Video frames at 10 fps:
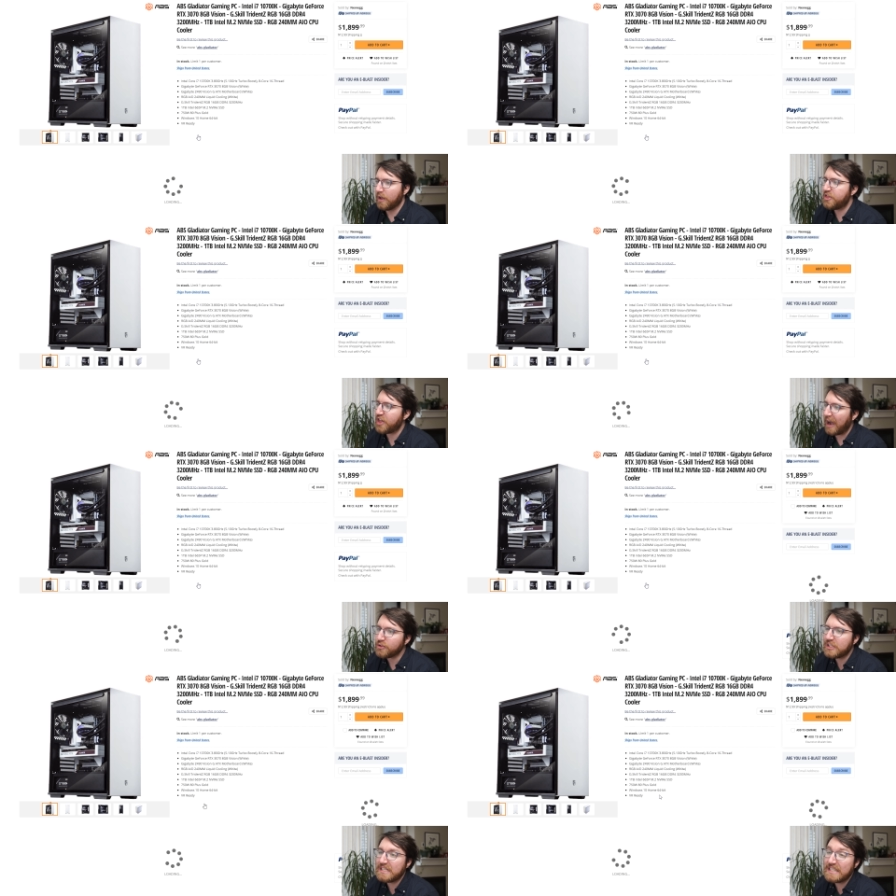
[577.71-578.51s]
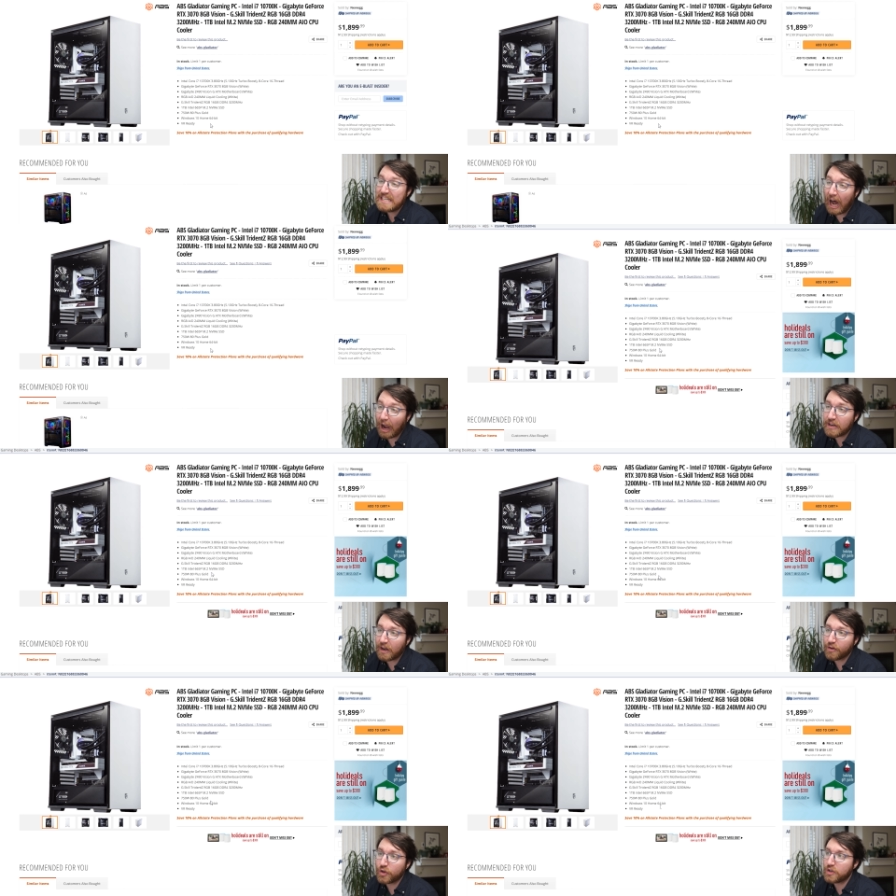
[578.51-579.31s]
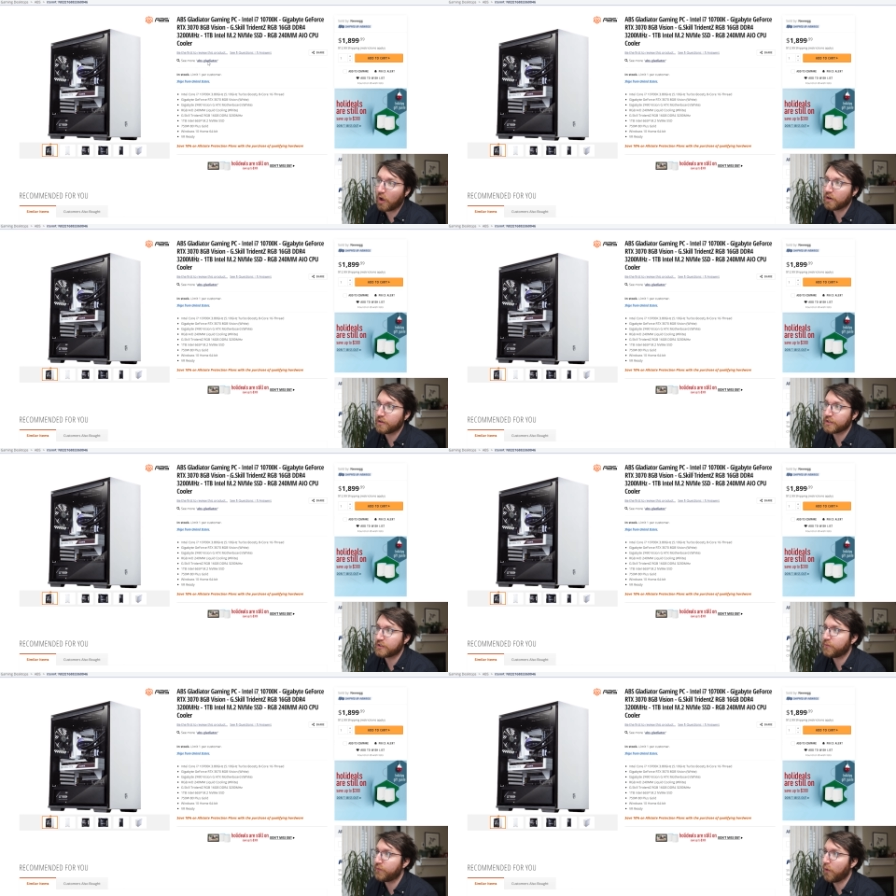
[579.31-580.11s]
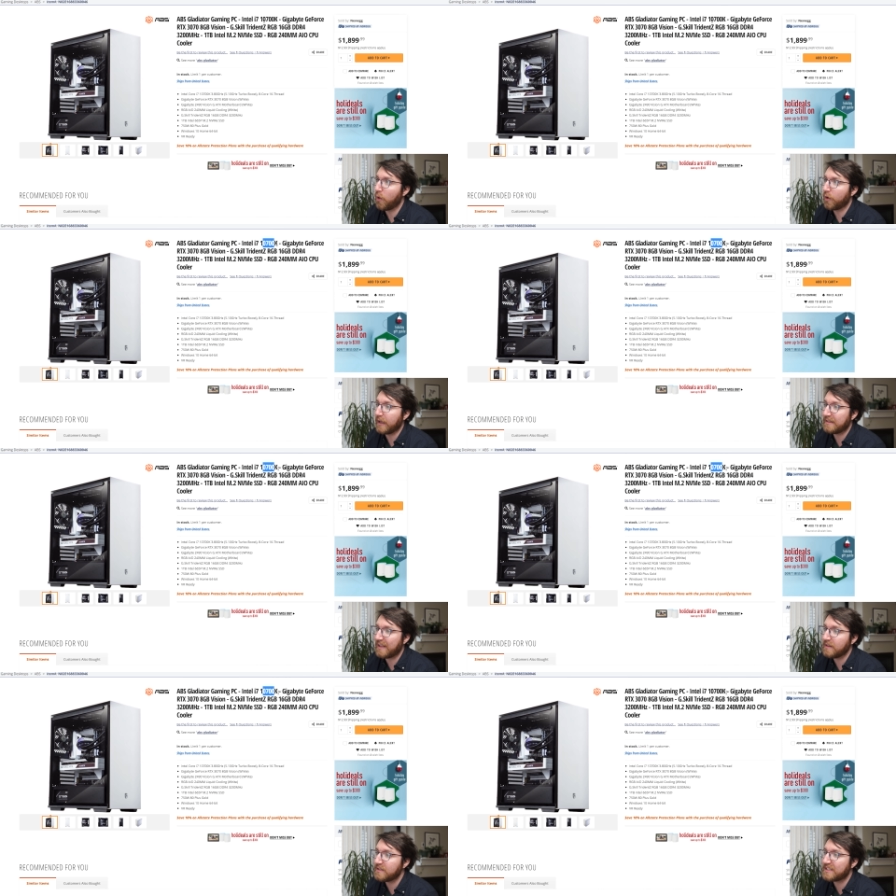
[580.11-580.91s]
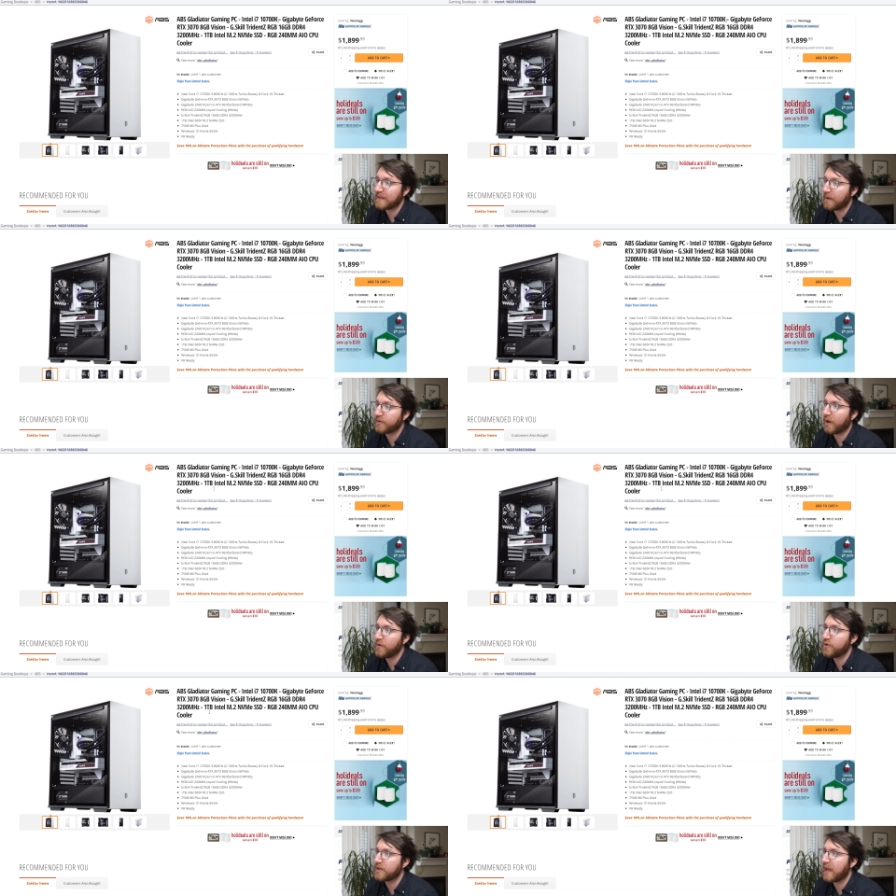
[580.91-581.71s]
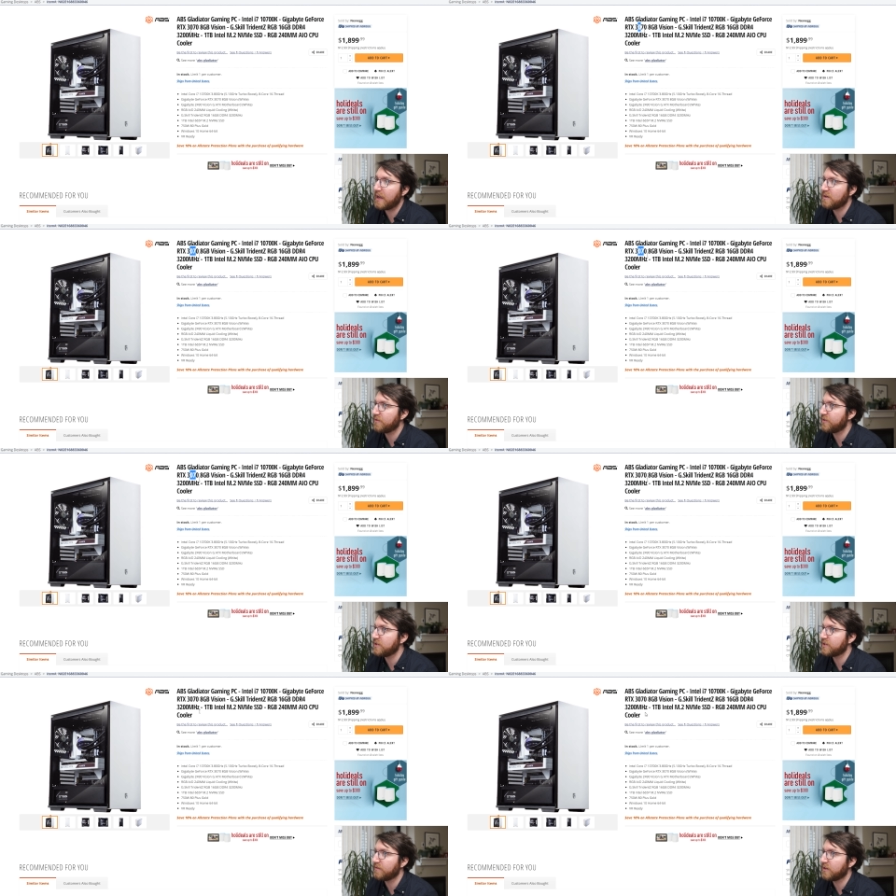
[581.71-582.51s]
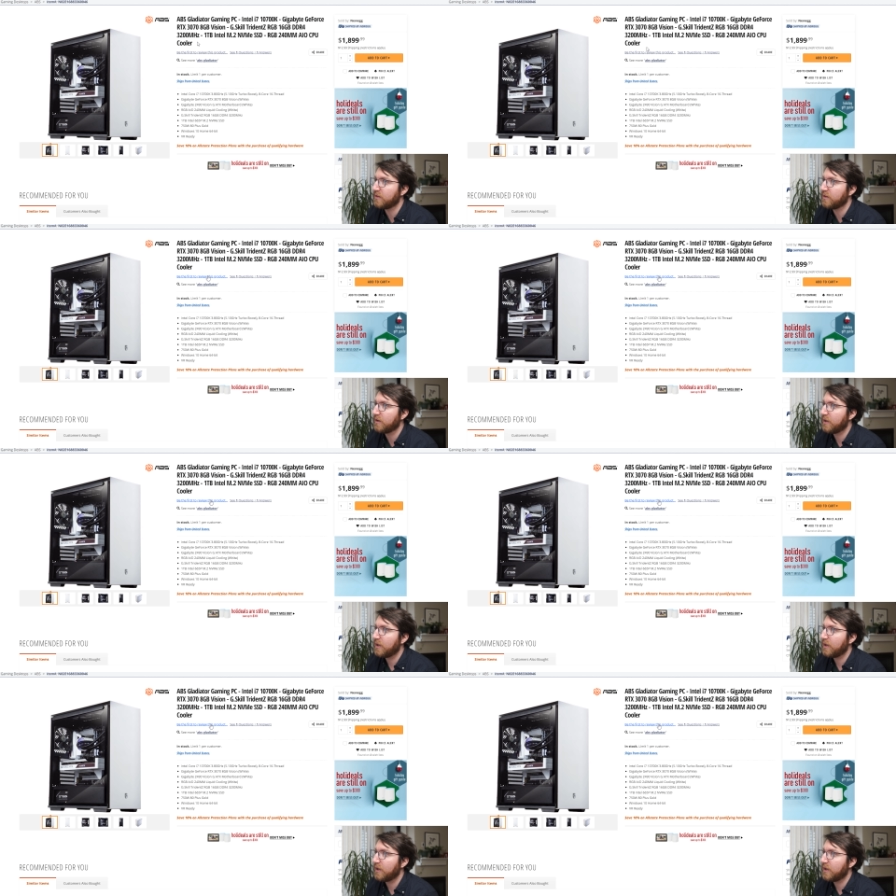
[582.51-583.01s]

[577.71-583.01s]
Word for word: $1,900 for a 10700K and a 3700.